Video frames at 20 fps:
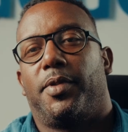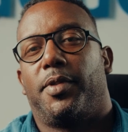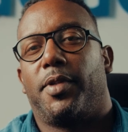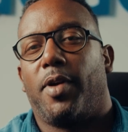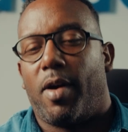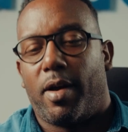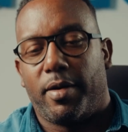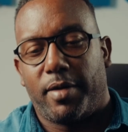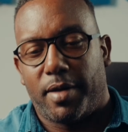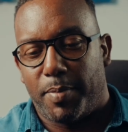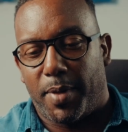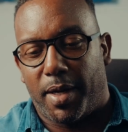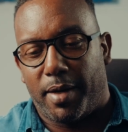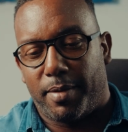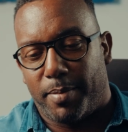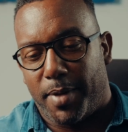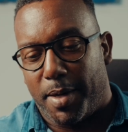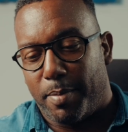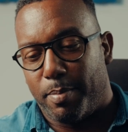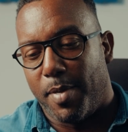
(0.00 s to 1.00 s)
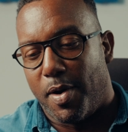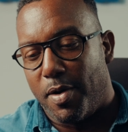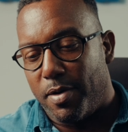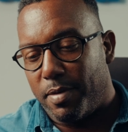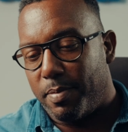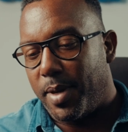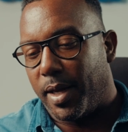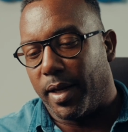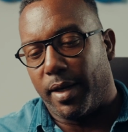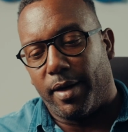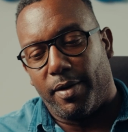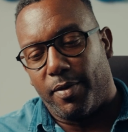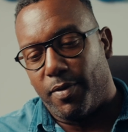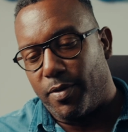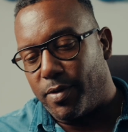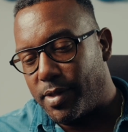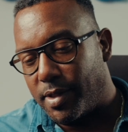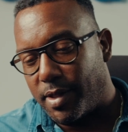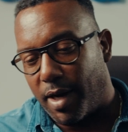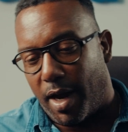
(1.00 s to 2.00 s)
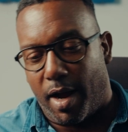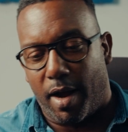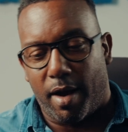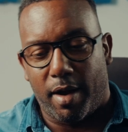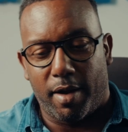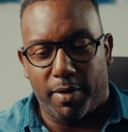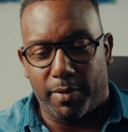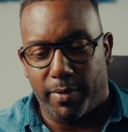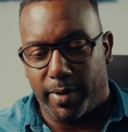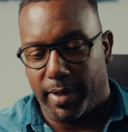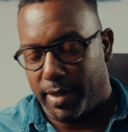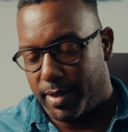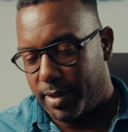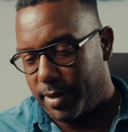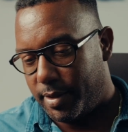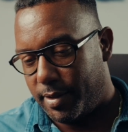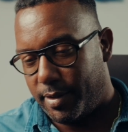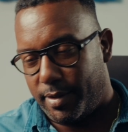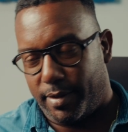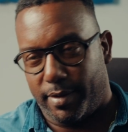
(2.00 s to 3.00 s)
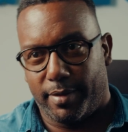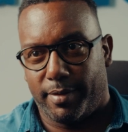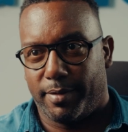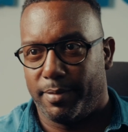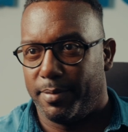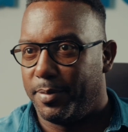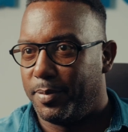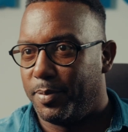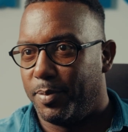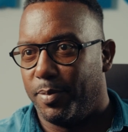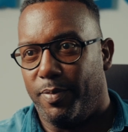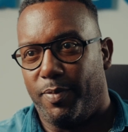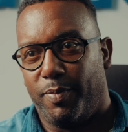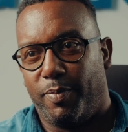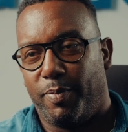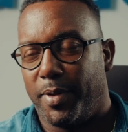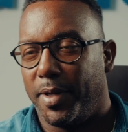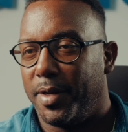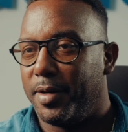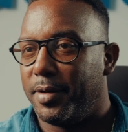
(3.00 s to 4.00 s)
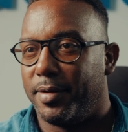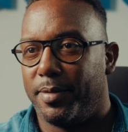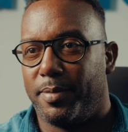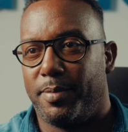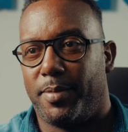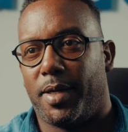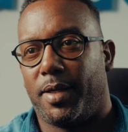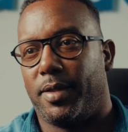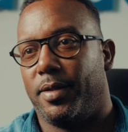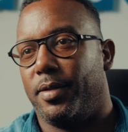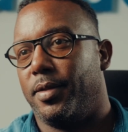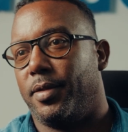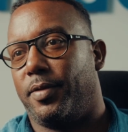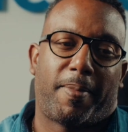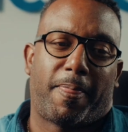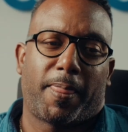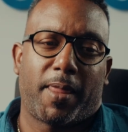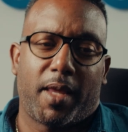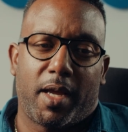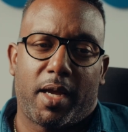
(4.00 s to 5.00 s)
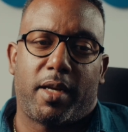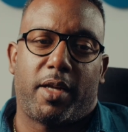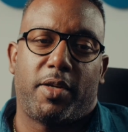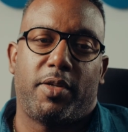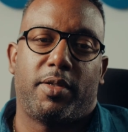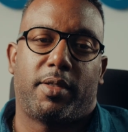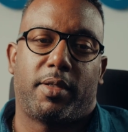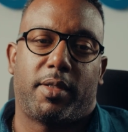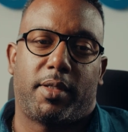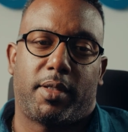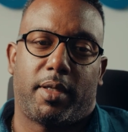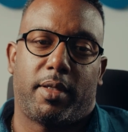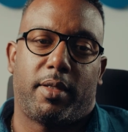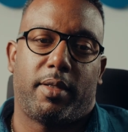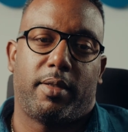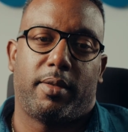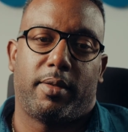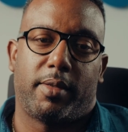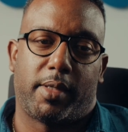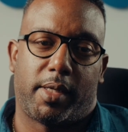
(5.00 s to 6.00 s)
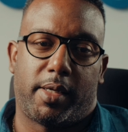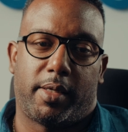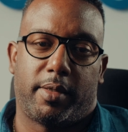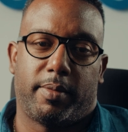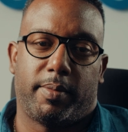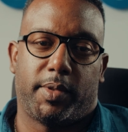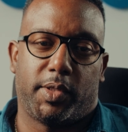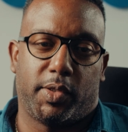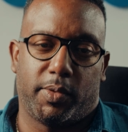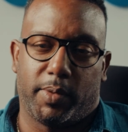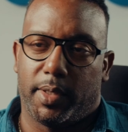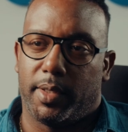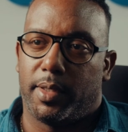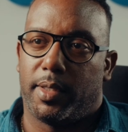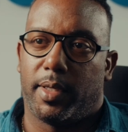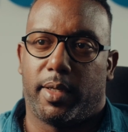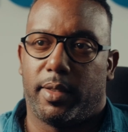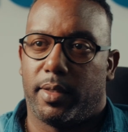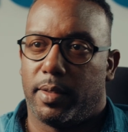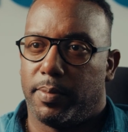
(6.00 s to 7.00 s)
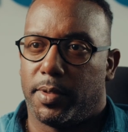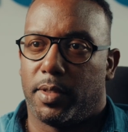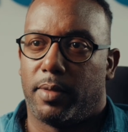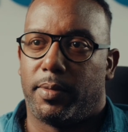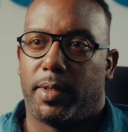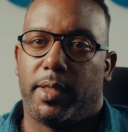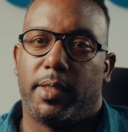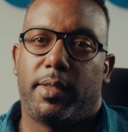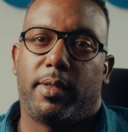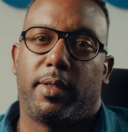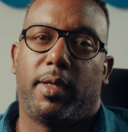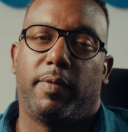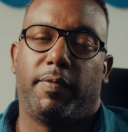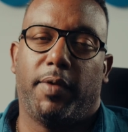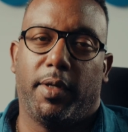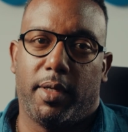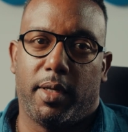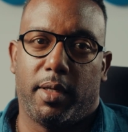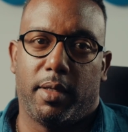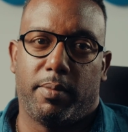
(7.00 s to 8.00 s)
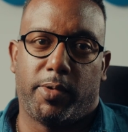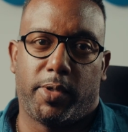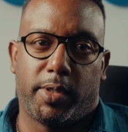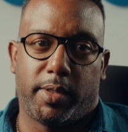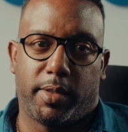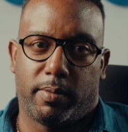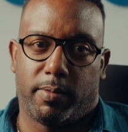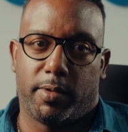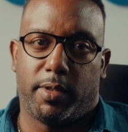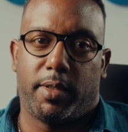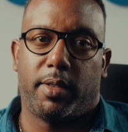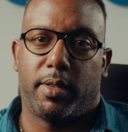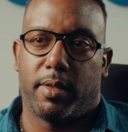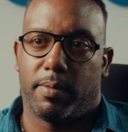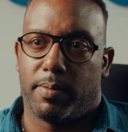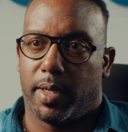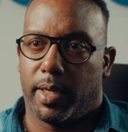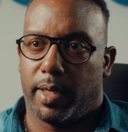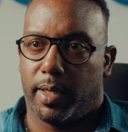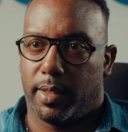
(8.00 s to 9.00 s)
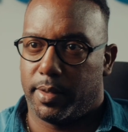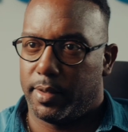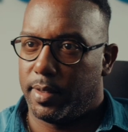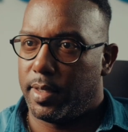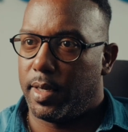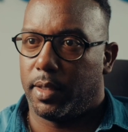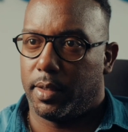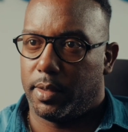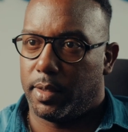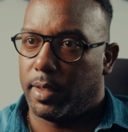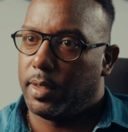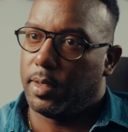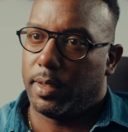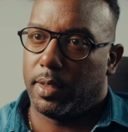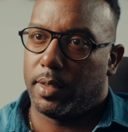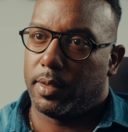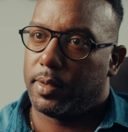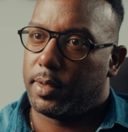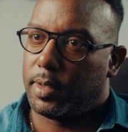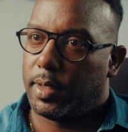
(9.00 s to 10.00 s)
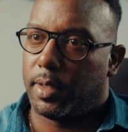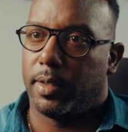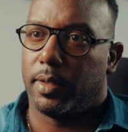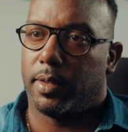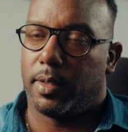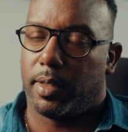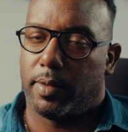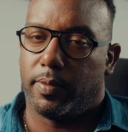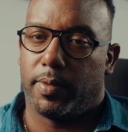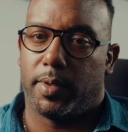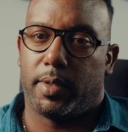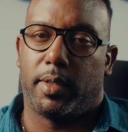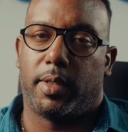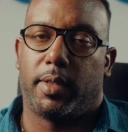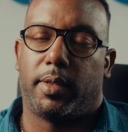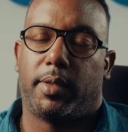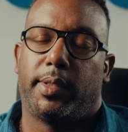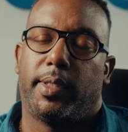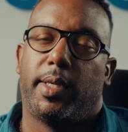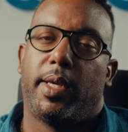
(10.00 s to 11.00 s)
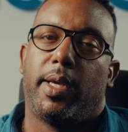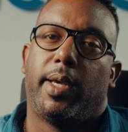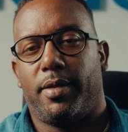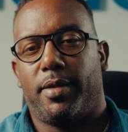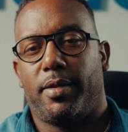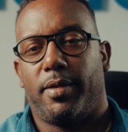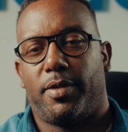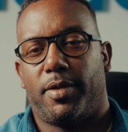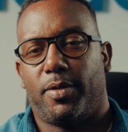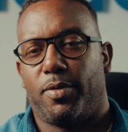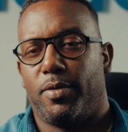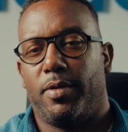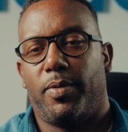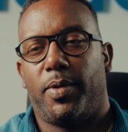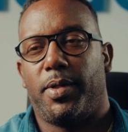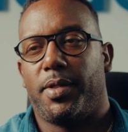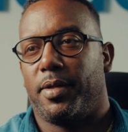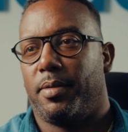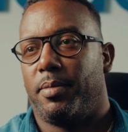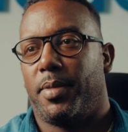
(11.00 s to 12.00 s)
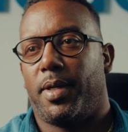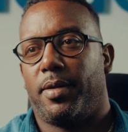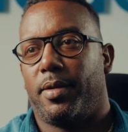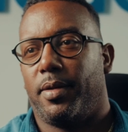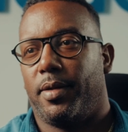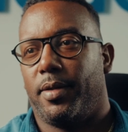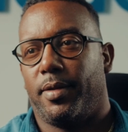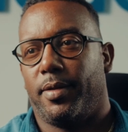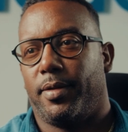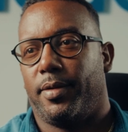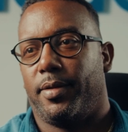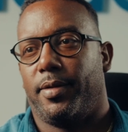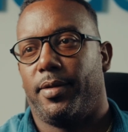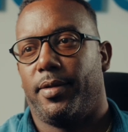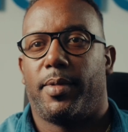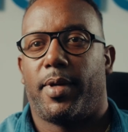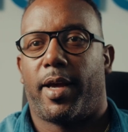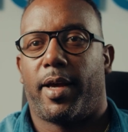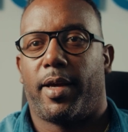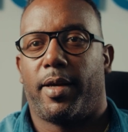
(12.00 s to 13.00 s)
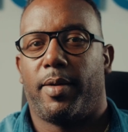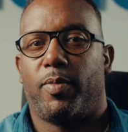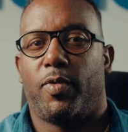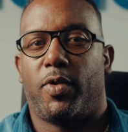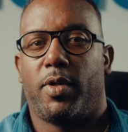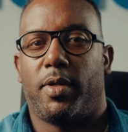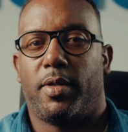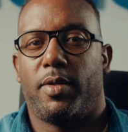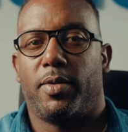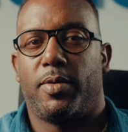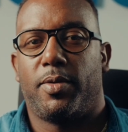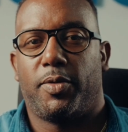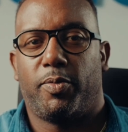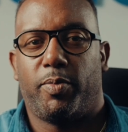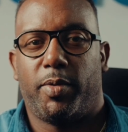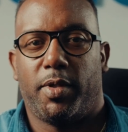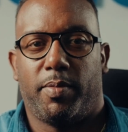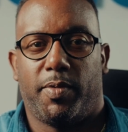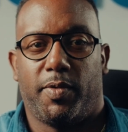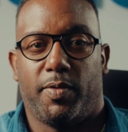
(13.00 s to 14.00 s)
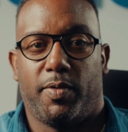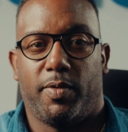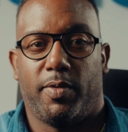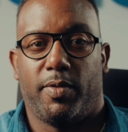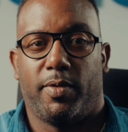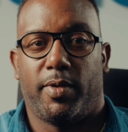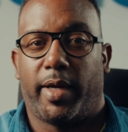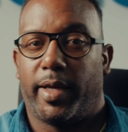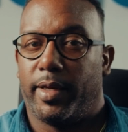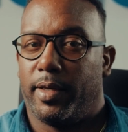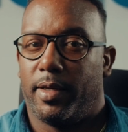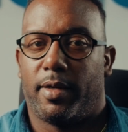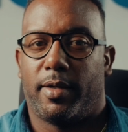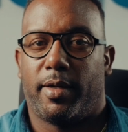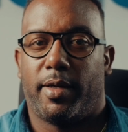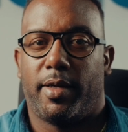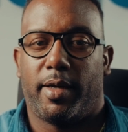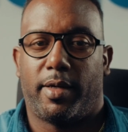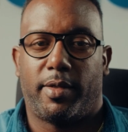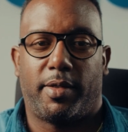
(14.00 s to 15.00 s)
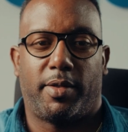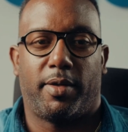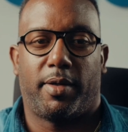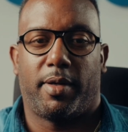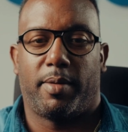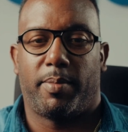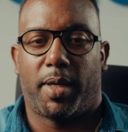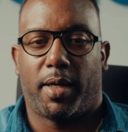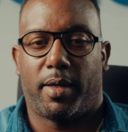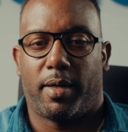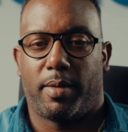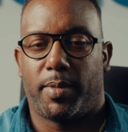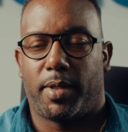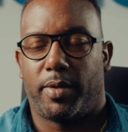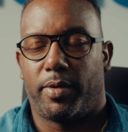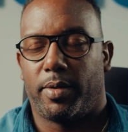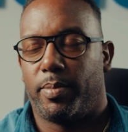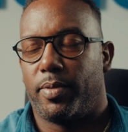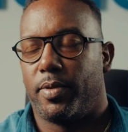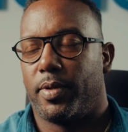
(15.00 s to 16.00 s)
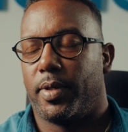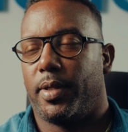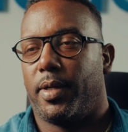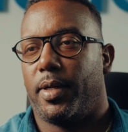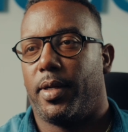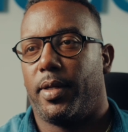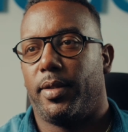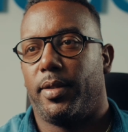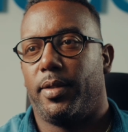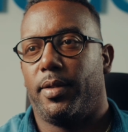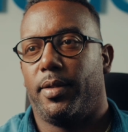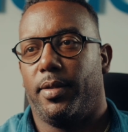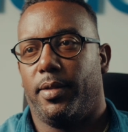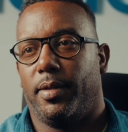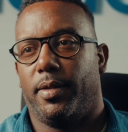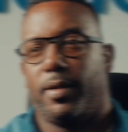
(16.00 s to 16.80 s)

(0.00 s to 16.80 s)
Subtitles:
So under my bunk bed was always beer bottles. Yeah, and I used to sell sweets and them. So I used to give the day boys money to buy snacks and then I'd sell it and whatnot. School wasn't my thing. I am one of those people who, like the other day, I was looking back at my report cards.